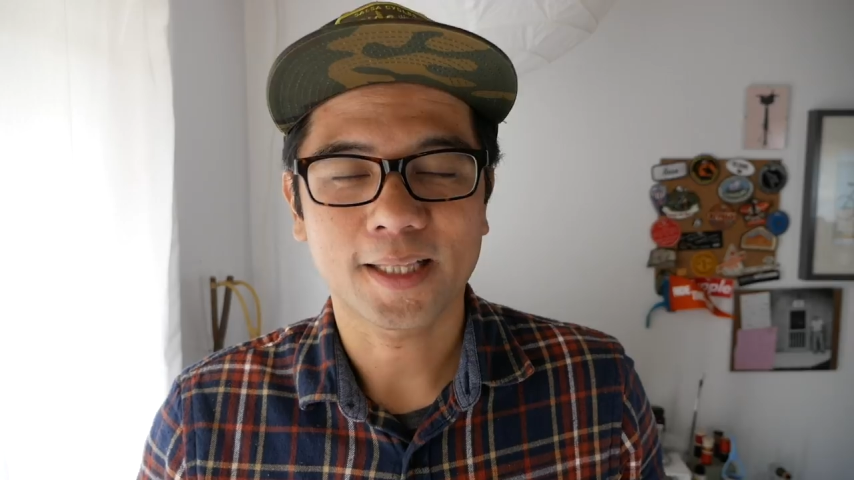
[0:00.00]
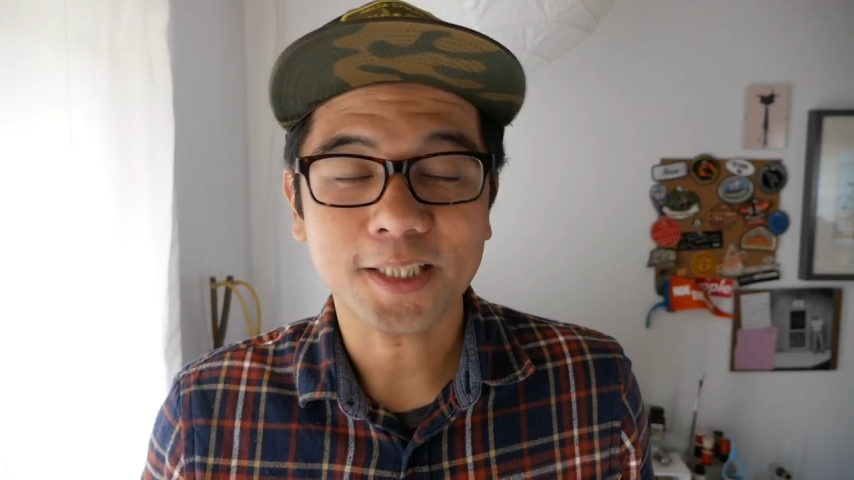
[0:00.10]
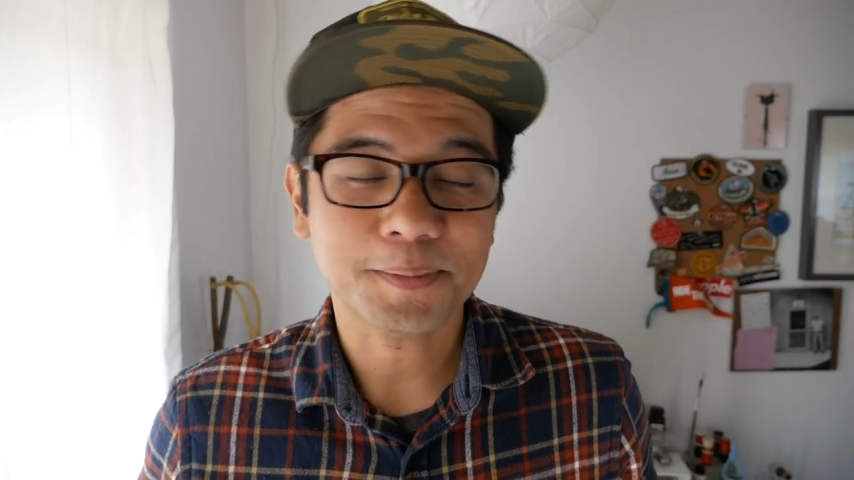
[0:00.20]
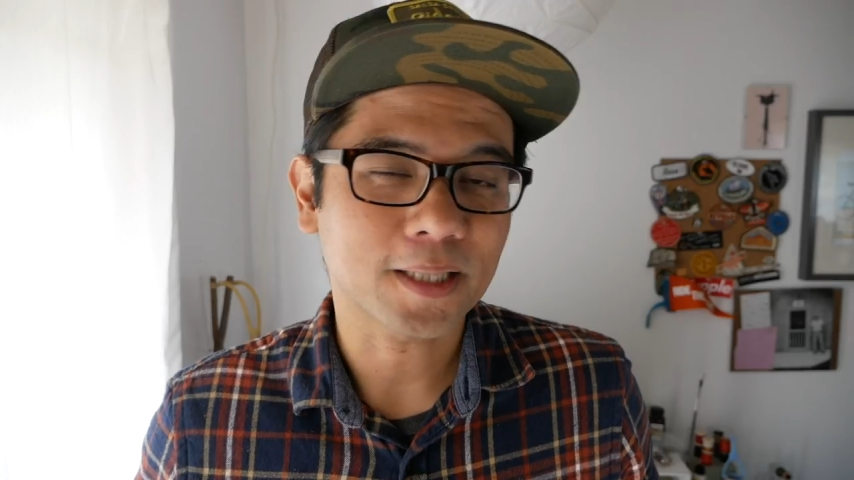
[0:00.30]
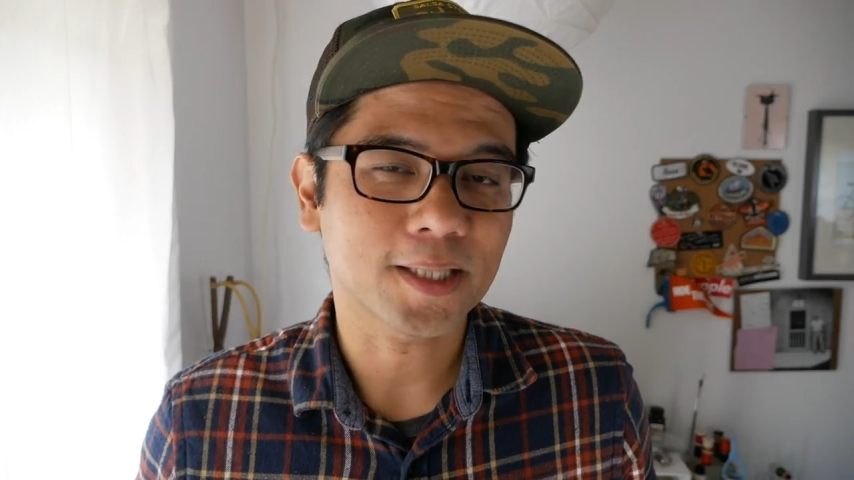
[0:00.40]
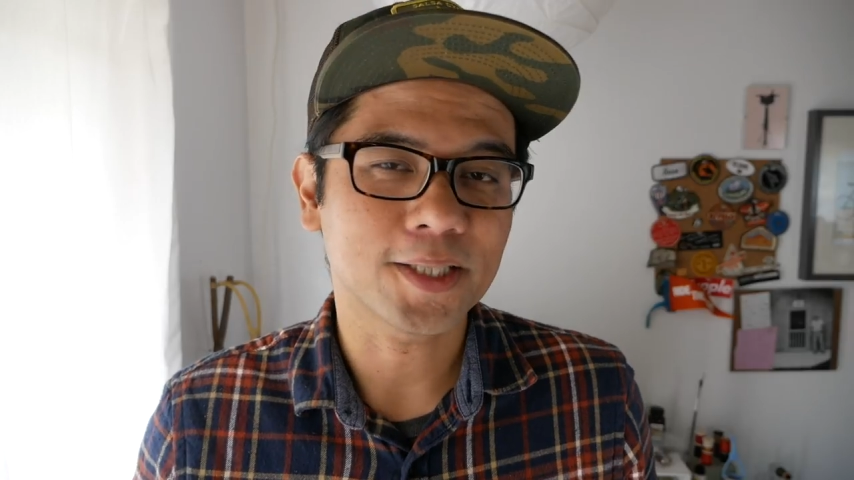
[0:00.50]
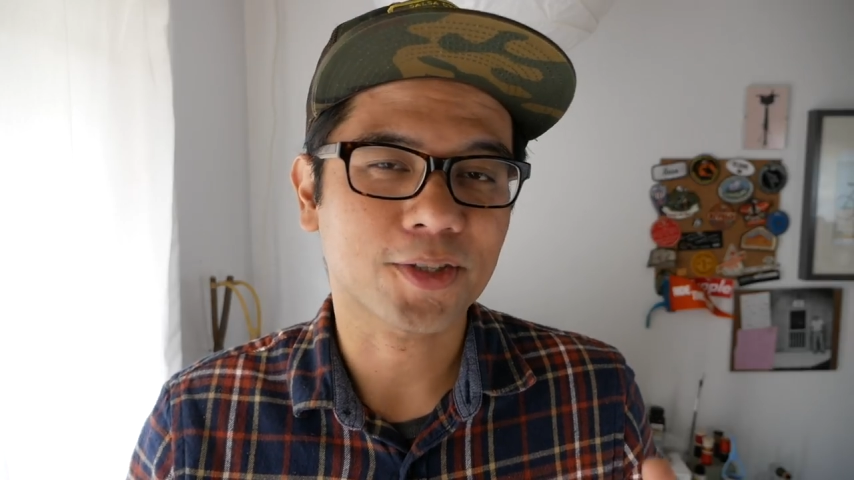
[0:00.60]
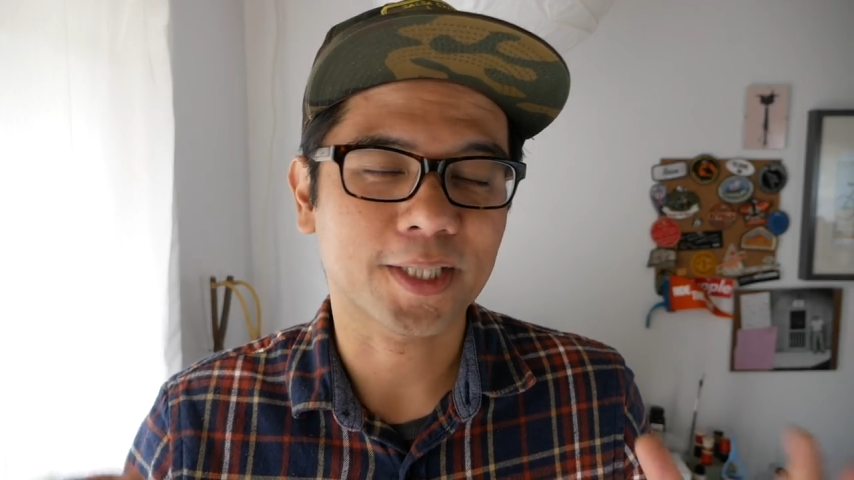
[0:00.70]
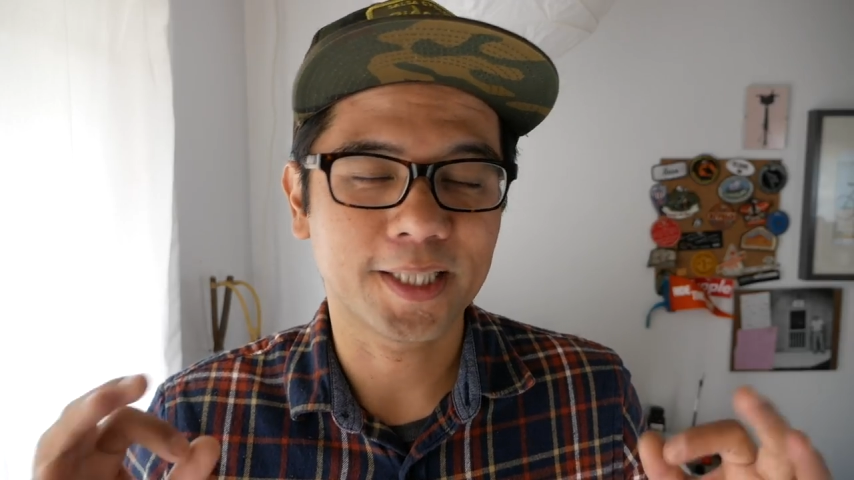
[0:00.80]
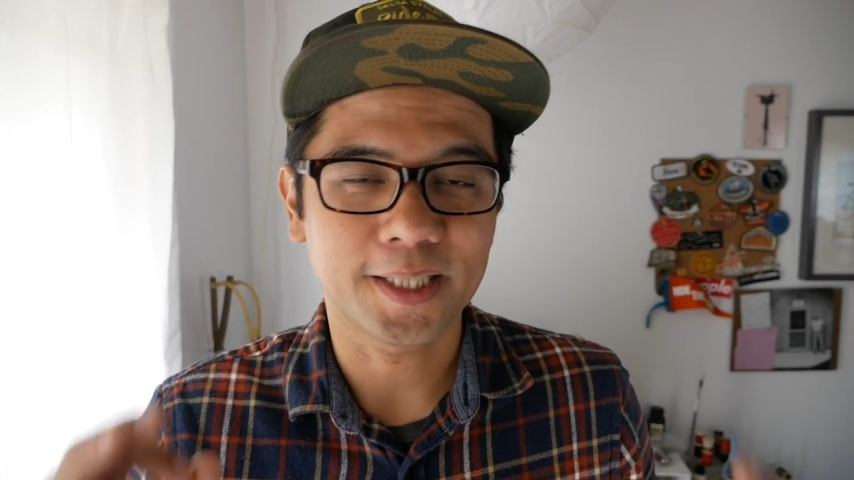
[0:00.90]
And last but not least,
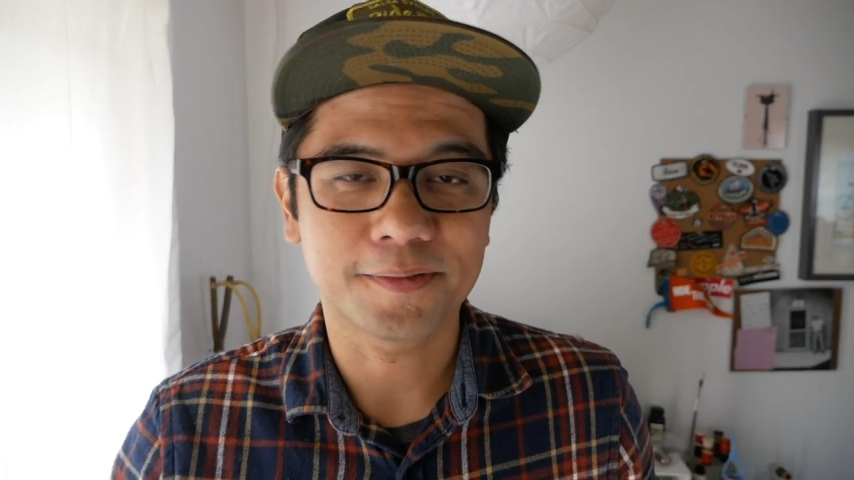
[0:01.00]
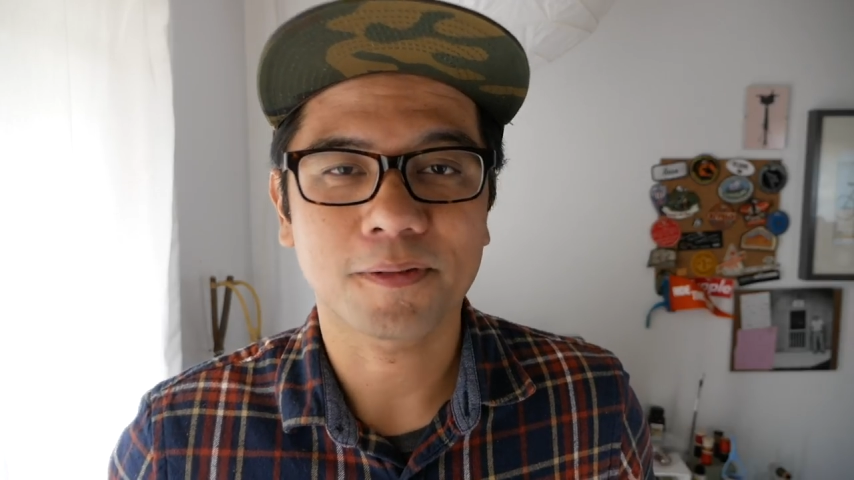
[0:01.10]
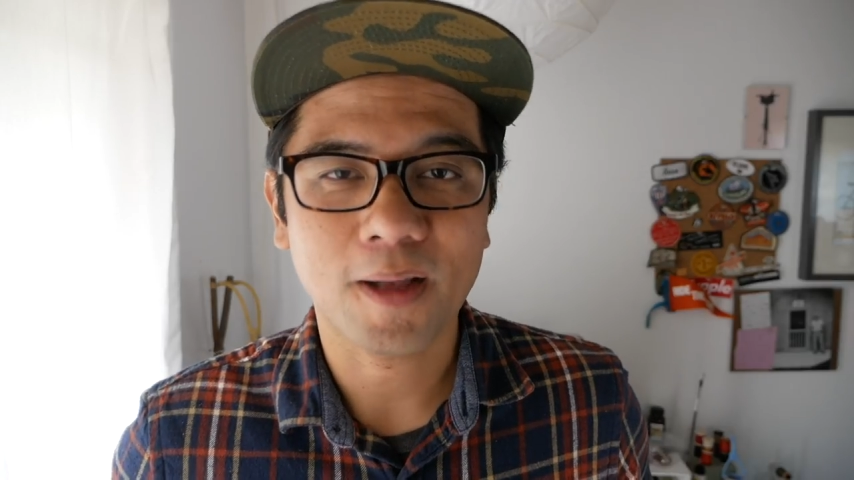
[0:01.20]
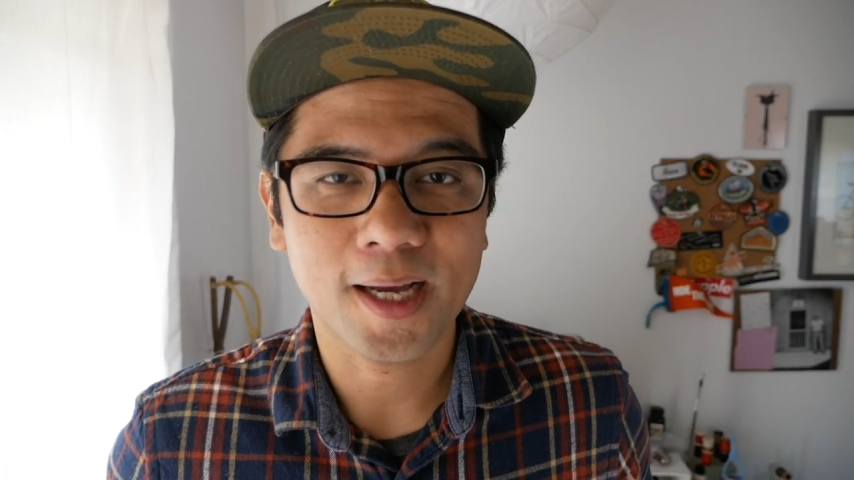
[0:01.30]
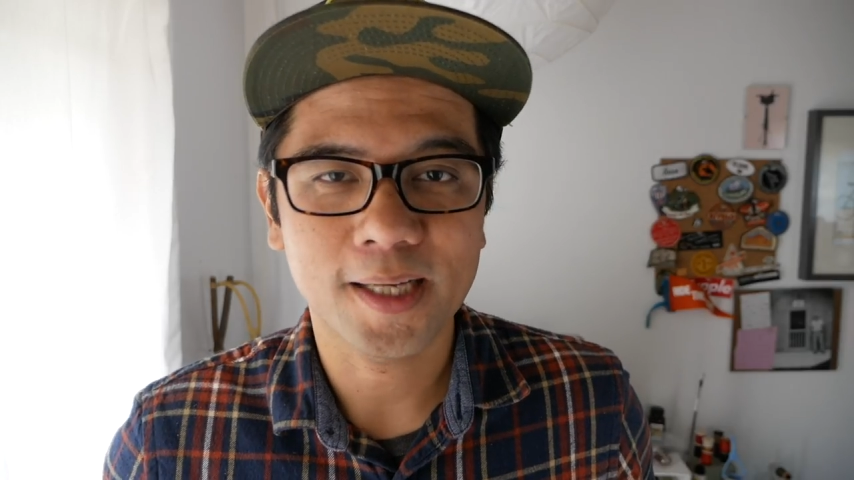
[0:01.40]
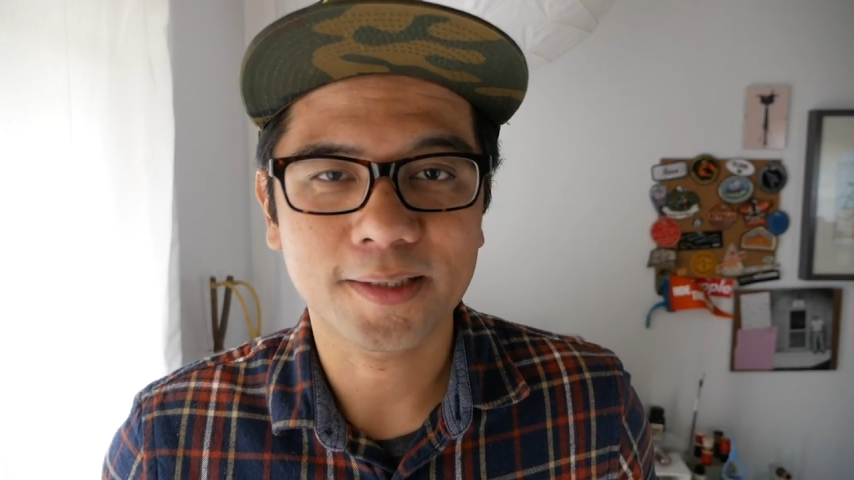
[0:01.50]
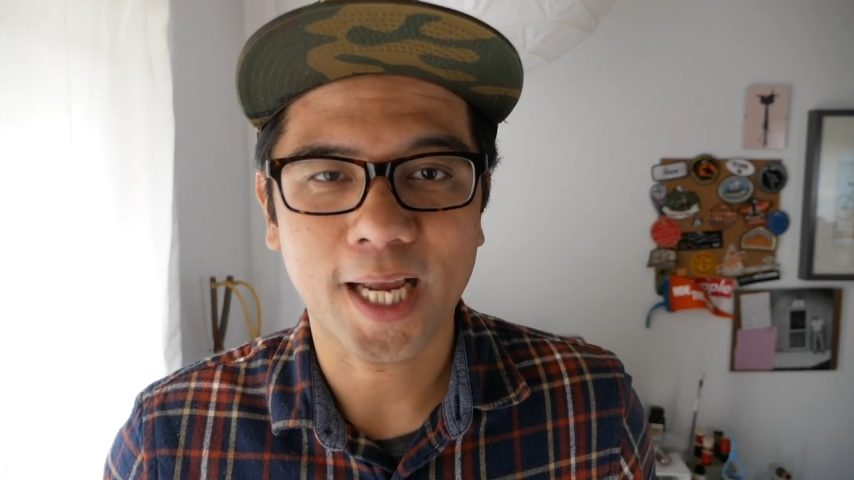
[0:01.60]
you're gonna need flies,